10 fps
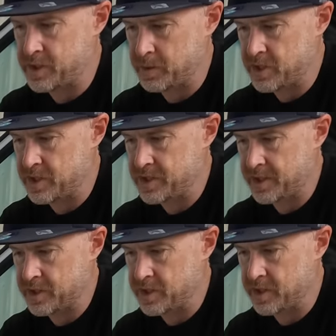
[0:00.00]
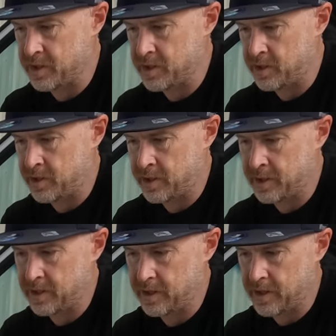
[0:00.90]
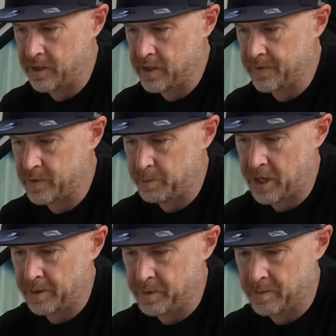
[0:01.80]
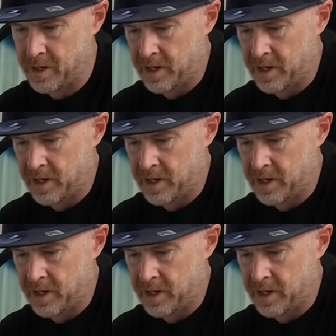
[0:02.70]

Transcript: or the switches actually aren't on. You have to pop them